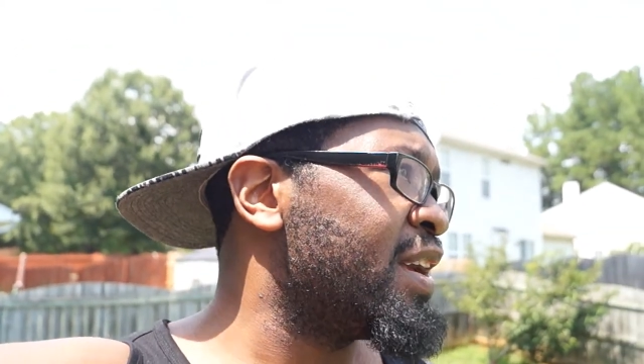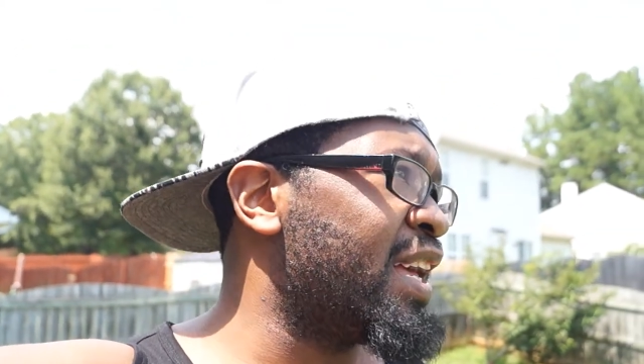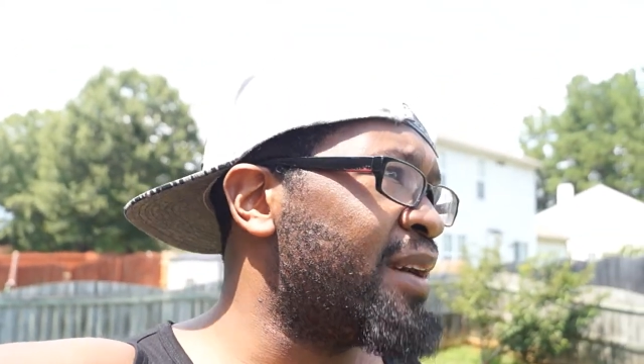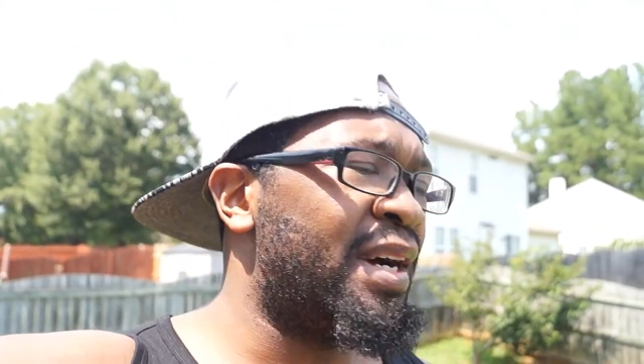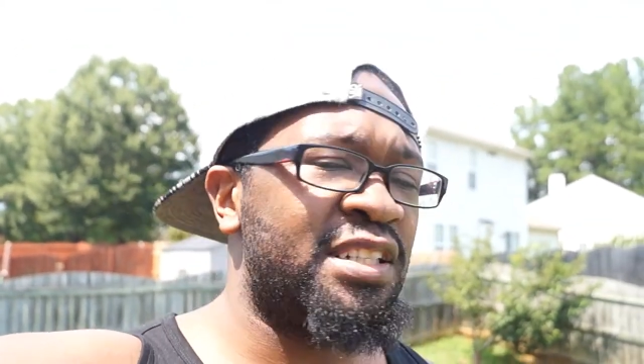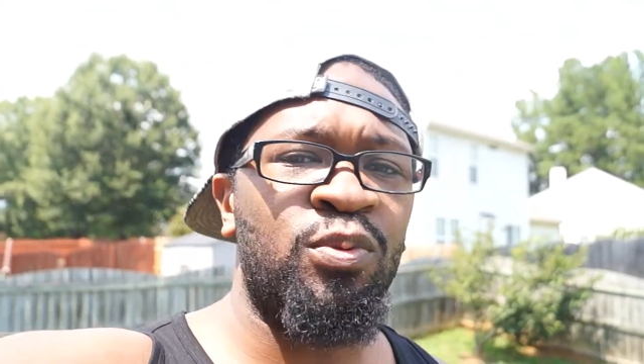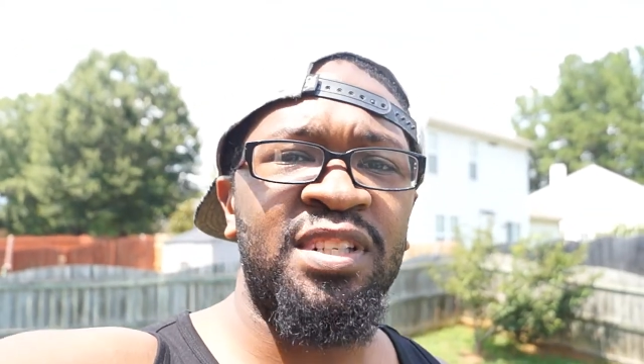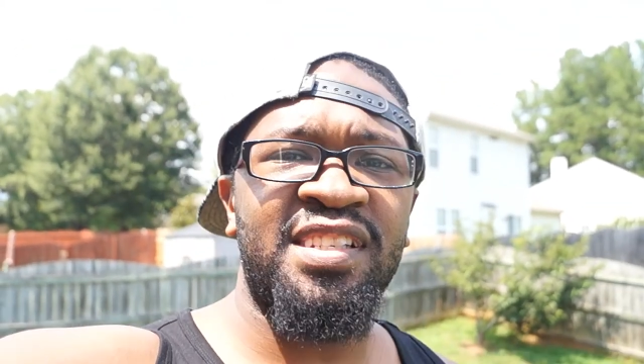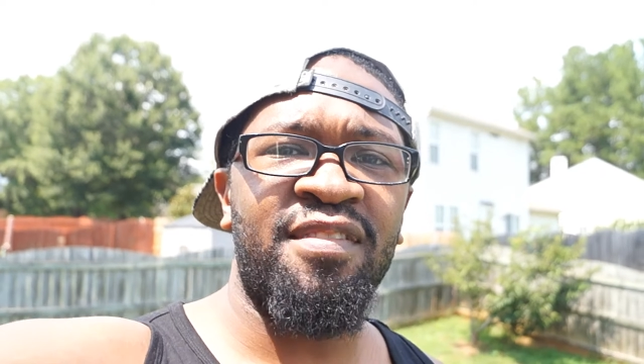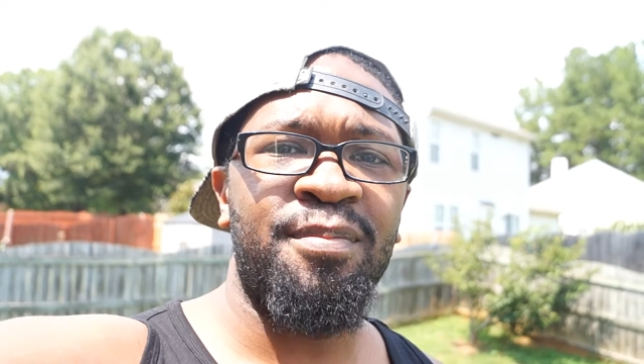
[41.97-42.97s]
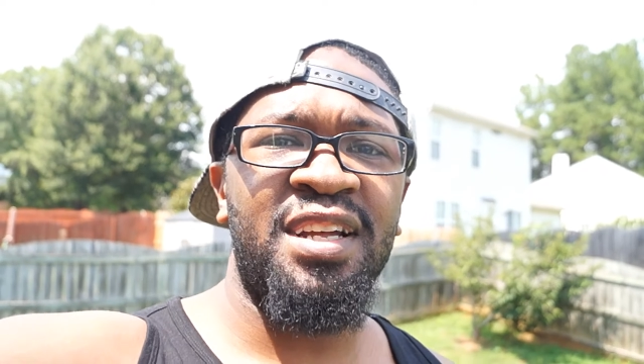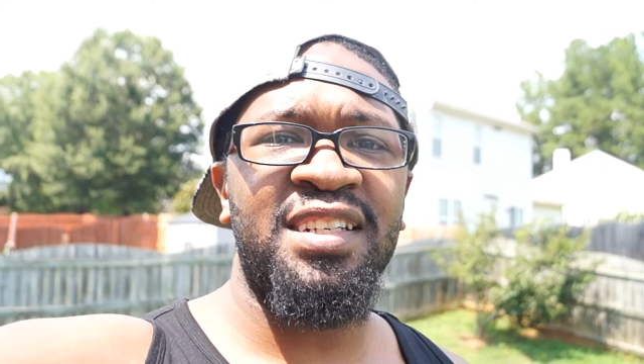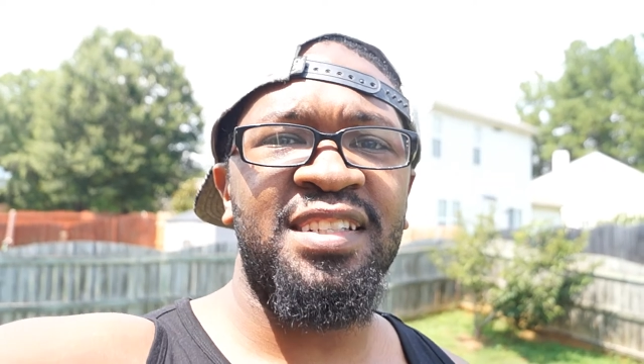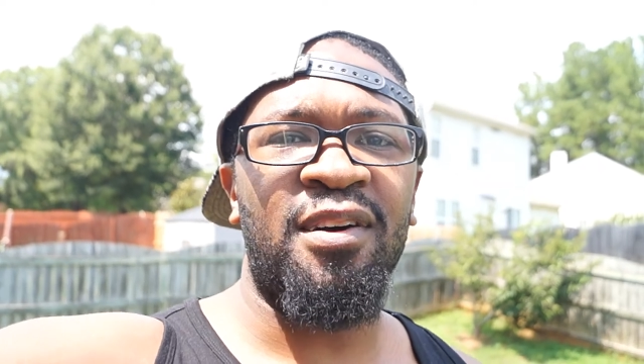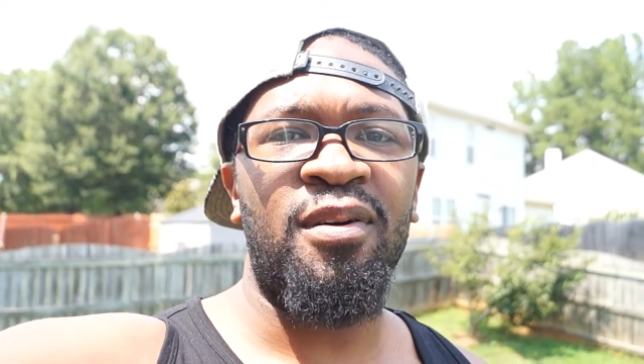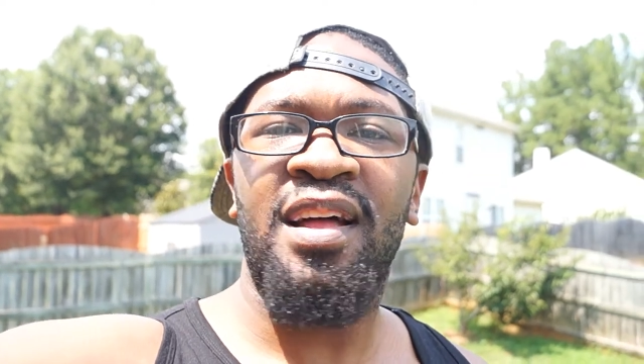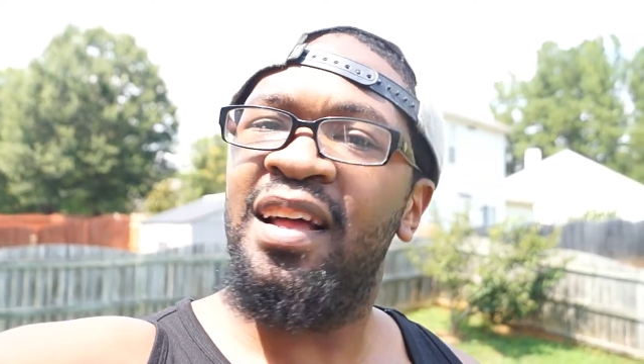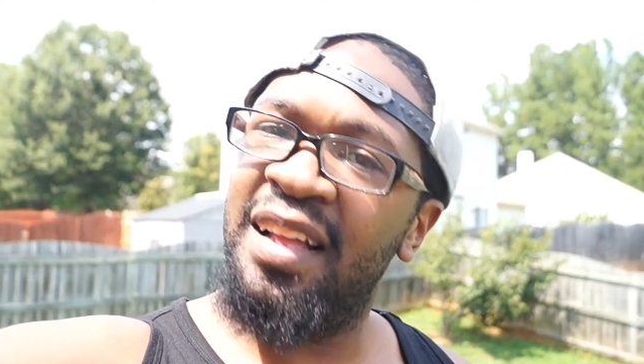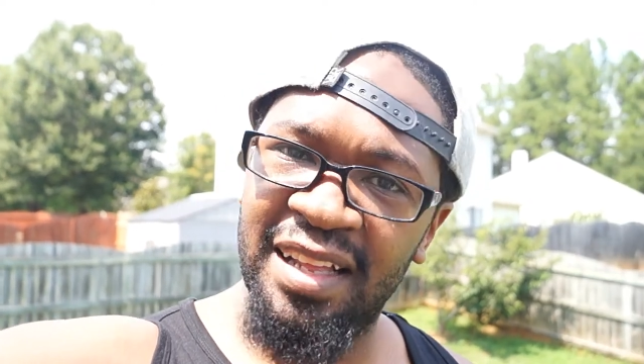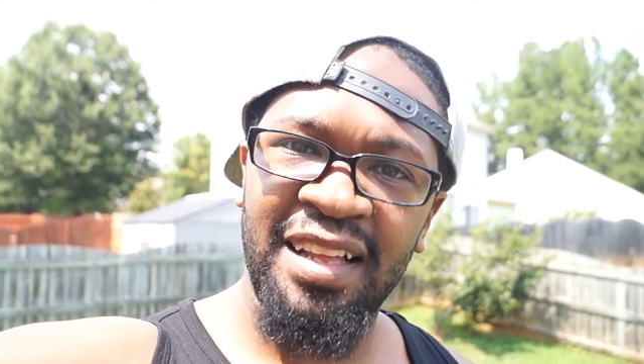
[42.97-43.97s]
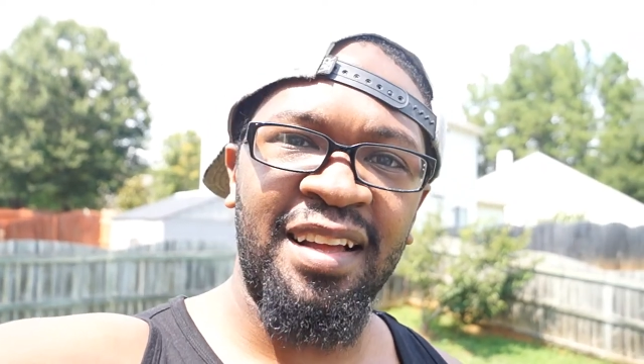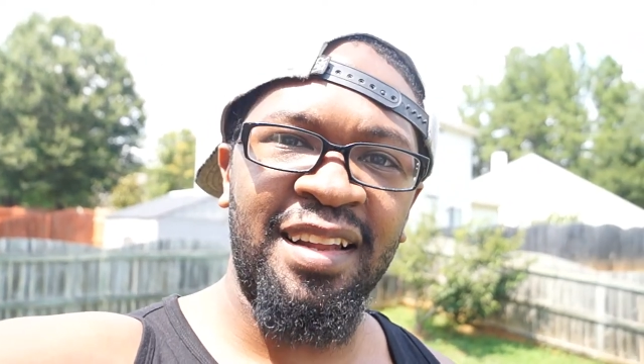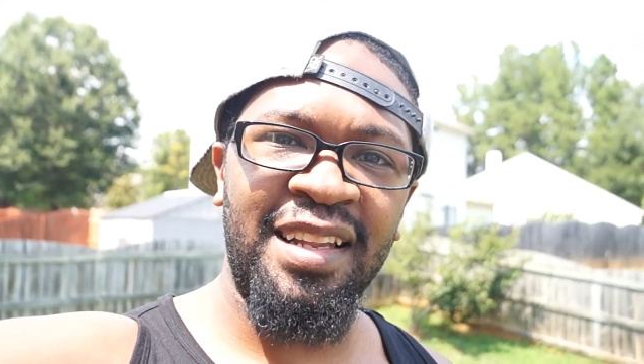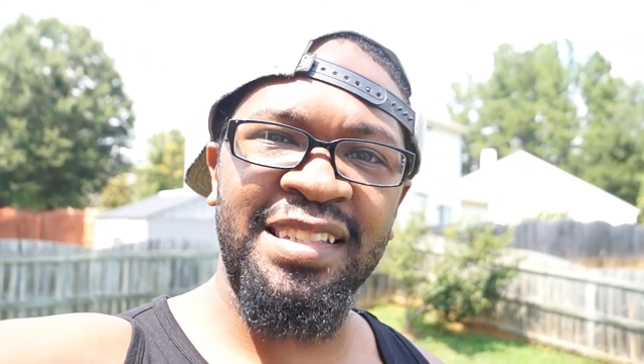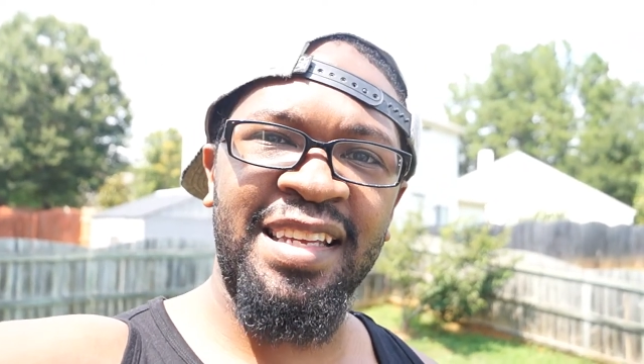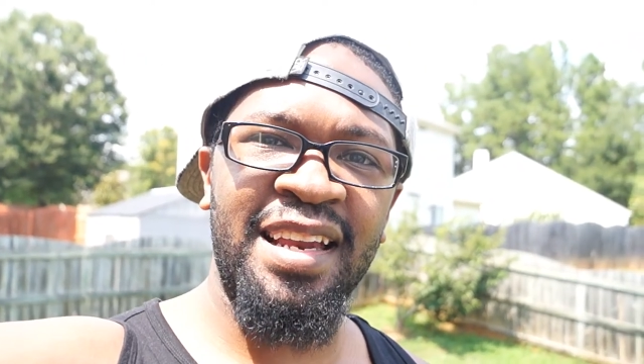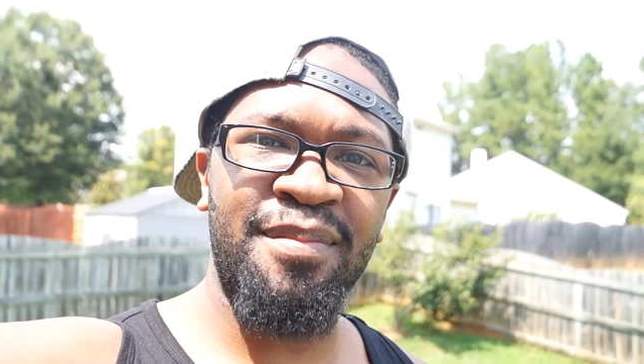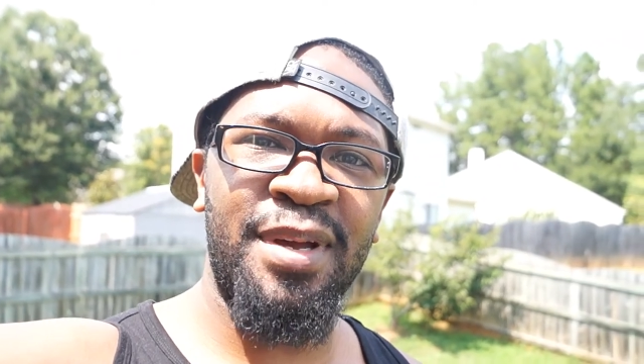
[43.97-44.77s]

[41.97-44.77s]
got about 27 minutes, so let's get it,